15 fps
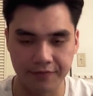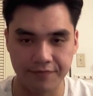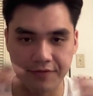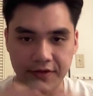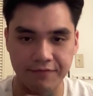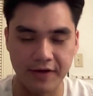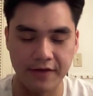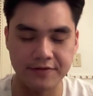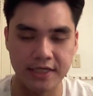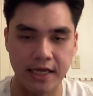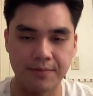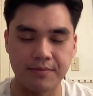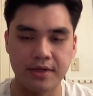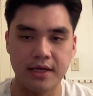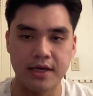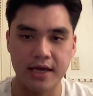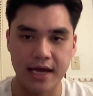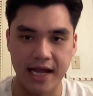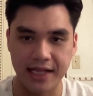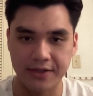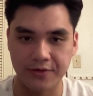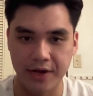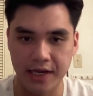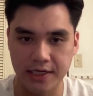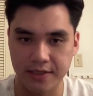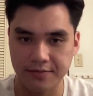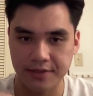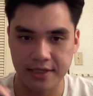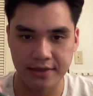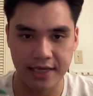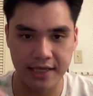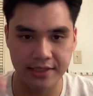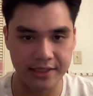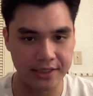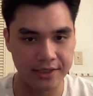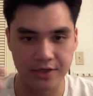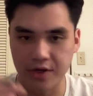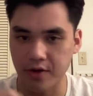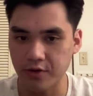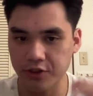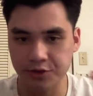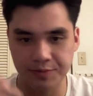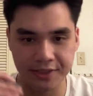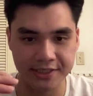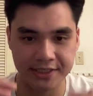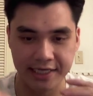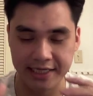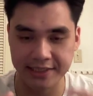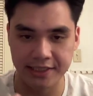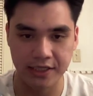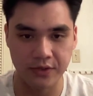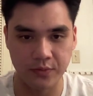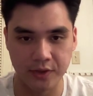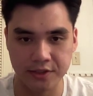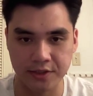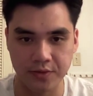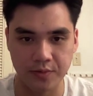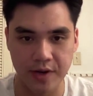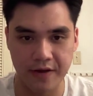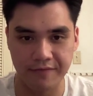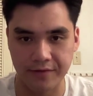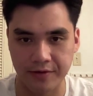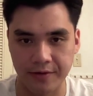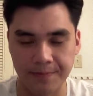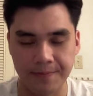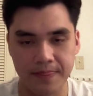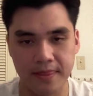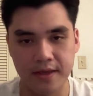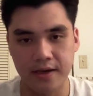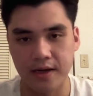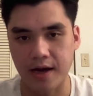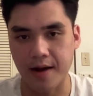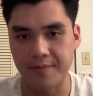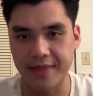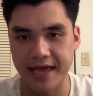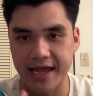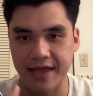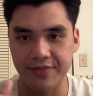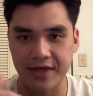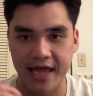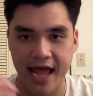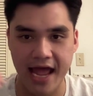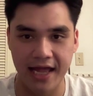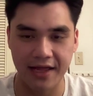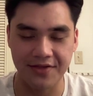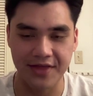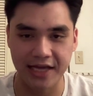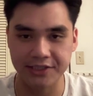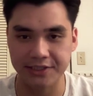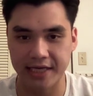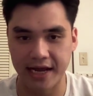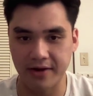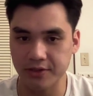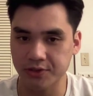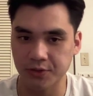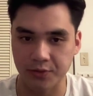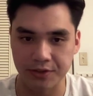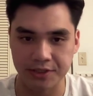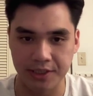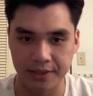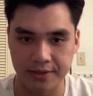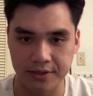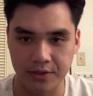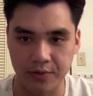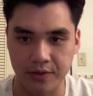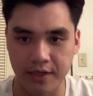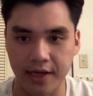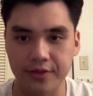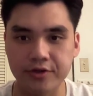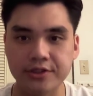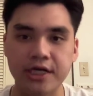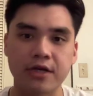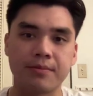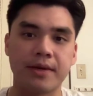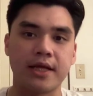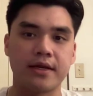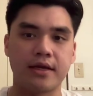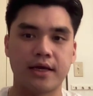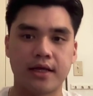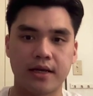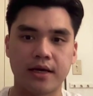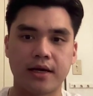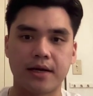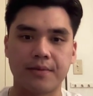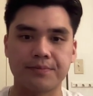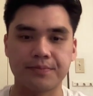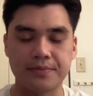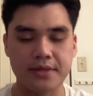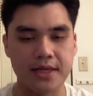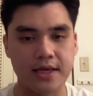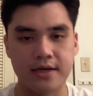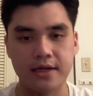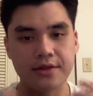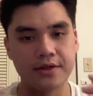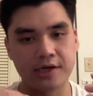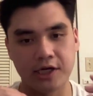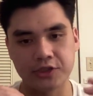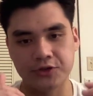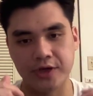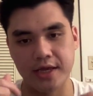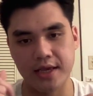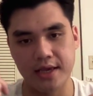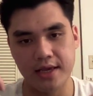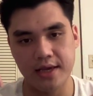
the five same ad creatives, and they did no split testing whatsoever. They actually outsourced it to another gentleman in another country.